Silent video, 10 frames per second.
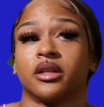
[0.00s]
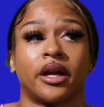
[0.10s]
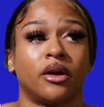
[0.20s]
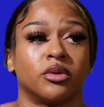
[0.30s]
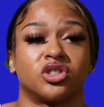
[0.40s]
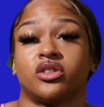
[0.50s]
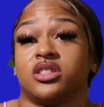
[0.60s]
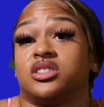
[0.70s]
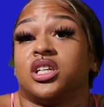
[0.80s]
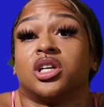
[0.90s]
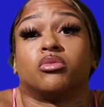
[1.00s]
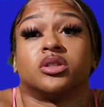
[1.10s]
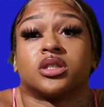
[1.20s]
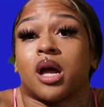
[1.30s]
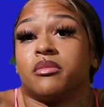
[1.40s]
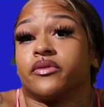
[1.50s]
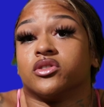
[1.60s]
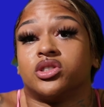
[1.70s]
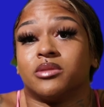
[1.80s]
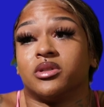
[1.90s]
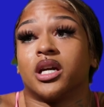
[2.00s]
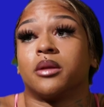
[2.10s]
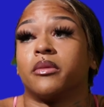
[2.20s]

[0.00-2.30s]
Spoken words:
Like, we were just going to see him one time and never see him again.